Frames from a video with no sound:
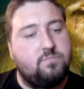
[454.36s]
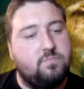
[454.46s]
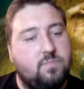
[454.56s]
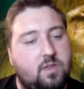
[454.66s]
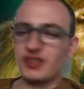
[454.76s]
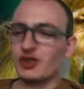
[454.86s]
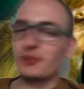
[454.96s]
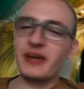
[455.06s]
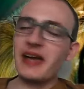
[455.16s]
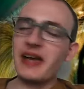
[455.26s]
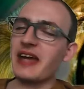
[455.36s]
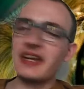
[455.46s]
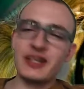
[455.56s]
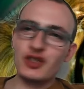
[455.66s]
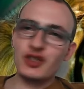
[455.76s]
So this could be
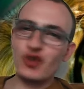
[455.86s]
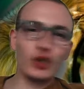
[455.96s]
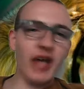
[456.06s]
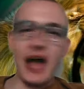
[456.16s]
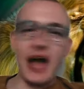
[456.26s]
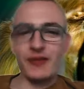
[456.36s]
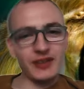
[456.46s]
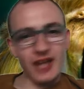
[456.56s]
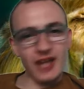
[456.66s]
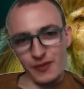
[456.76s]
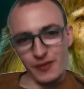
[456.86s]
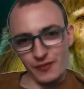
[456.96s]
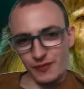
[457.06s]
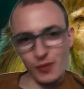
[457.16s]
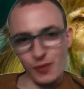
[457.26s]
any struggle they have in life,
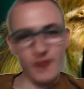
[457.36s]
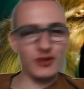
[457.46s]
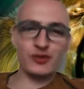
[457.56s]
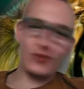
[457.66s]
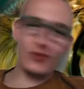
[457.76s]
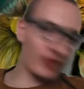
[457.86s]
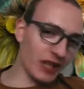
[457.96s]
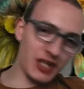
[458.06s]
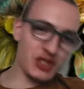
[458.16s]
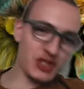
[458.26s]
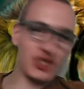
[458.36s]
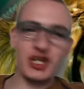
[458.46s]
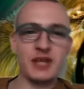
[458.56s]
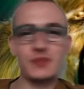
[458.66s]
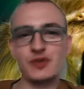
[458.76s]
whether it's
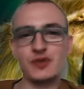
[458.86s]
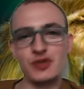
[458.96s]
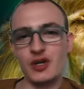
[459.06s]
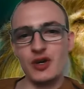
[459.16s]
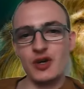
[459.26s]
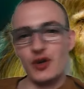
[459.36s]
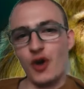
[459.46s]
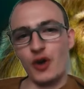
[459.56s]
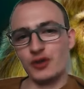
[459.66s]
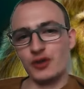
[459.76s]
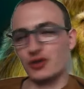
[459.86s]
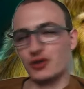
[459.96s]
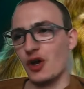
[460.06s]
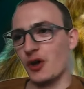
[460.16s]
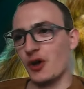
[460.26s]
relationships or it's
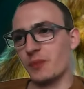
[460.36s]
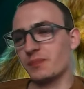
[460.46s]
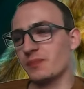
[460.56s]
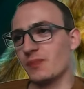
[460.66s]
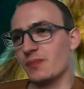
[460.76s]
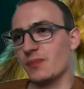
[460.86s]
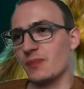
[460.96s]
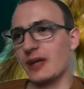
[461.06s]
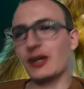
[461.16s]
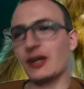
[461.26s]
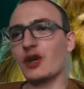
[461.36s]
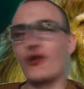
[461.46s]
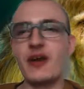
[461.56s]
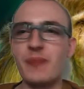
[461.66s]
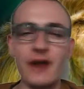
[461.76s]
a like a
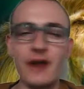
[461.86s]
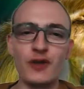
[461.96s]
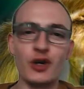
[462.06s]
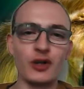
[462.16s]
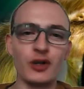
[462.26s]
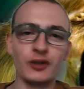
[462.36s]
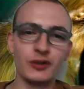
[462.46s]
career barrier.